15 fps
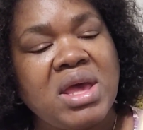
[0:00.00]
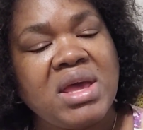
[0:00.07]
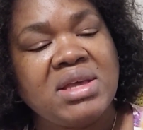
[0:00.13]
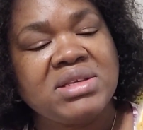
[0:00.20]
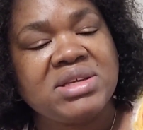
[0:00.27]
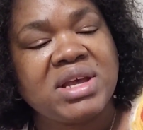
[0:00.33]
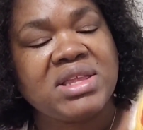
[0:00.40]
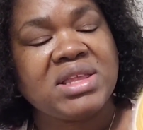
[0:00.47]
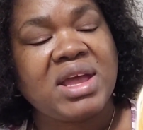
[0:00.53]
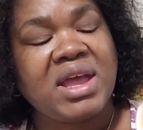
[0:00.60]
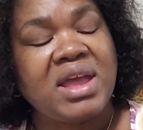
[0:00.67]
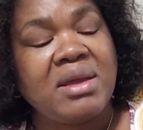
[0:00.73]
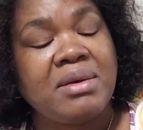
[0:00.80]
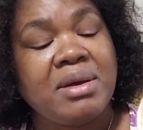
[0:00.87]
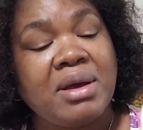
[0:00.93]
It's
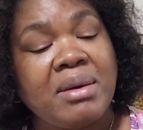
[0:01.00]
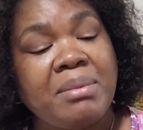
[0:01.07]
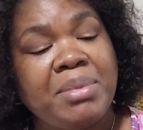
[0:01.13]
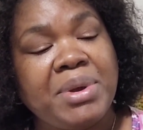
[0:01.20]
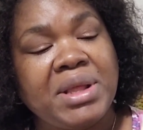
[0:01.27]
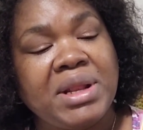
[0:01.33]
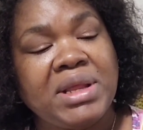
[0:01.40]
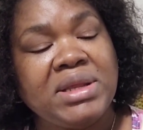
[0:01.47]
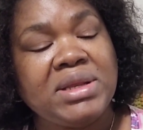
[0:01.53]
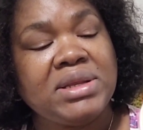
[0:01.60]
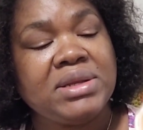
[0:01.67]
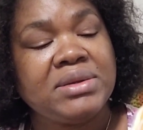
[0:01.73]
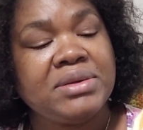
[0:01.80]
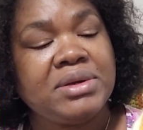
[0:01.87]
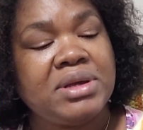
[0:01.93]
anti-pilling.
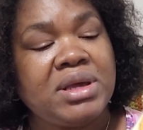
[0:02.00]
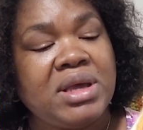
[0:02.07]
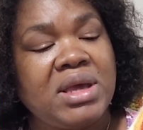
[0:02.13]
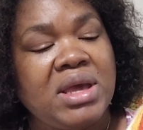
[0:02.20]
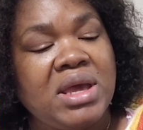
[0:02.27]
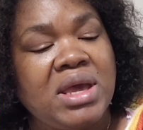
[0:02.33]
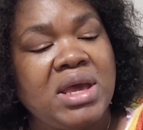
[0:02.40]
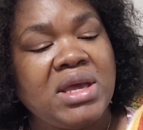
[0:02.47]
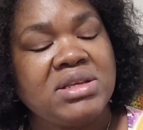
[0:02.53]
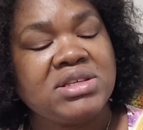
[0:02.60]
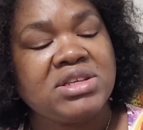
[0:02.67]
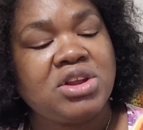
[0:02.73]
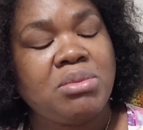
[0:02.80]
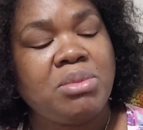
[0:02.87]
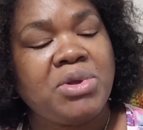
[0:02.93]
It's a
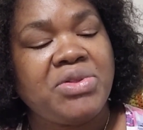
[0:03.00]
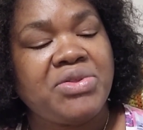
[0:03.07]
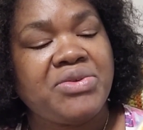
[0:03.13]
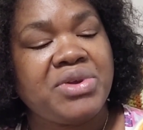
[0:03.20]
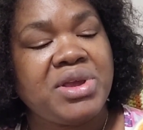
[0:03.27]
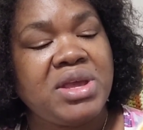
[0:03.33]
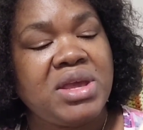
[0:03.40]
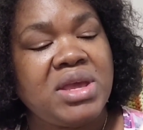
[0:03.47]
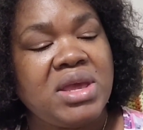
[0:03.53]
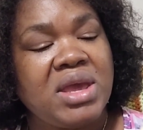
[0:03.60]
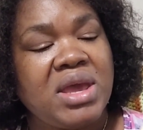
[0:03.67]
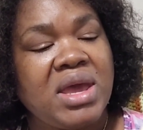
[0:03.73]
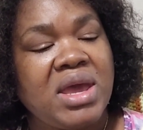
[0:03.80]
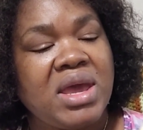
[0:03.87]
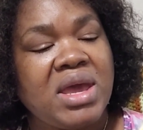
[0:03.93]
number 3,
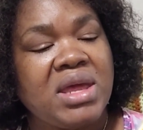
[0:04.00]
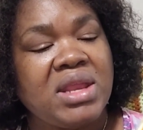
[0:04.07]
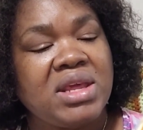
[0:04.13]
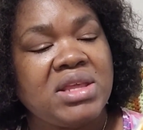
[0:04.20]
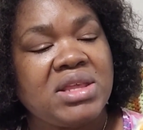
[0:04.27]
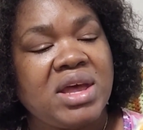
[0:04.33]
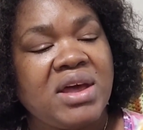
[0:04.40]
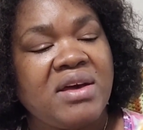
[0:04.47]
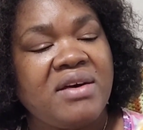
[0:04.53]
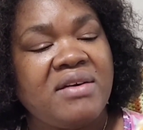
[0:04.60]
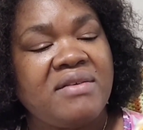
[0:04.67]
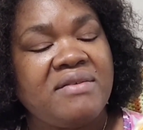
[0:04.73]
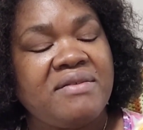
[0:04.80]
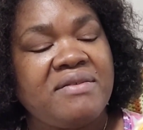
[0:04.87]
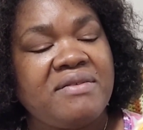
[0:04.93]
and it
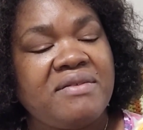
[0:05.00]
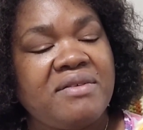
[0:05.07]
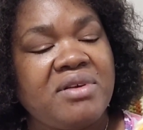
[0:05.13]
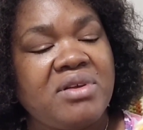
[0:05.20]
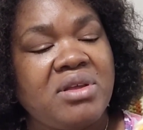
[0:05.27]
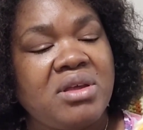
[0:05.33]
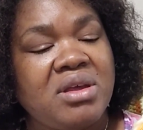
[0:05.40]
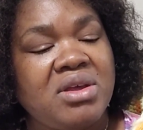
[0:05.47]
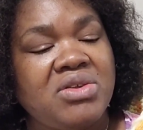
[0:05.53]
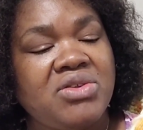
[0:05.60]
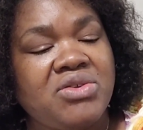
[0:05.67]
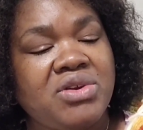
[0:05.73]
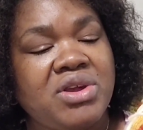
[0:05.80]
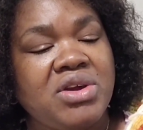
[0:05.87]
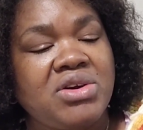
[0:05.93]
have
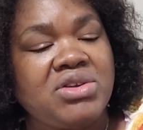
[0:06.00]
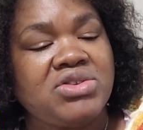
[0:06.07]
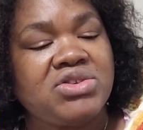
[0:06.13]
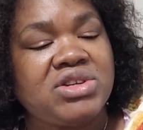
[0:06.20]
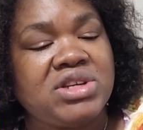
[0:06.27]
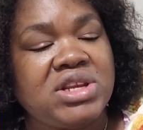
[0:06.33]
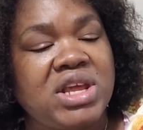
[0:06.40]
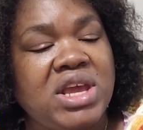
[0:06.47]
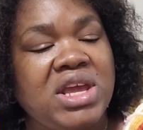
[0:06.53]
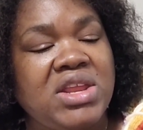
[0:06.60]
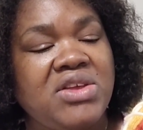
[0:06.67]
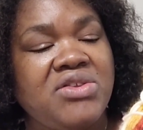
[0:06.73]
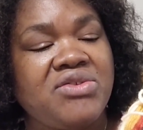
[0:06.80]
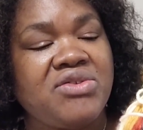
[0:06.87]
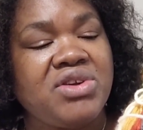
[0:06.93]

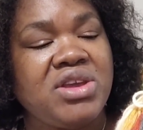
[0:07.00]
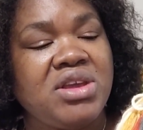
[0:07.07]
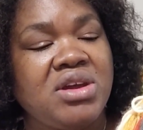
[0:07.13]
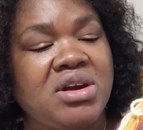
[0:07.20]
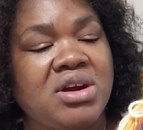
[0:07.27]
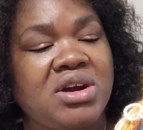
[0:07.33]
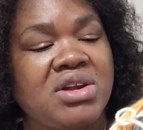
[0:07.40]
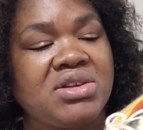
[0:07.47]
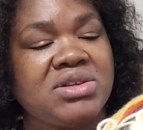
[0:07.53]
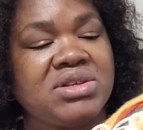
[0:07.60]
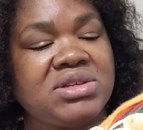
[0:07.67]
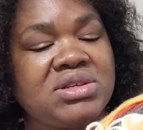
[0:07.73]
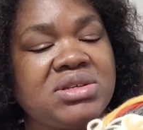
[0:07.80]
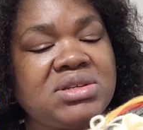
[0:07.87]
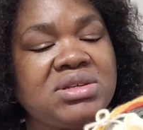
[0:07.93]
383
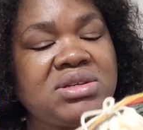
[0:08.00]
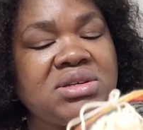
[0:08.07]
yards.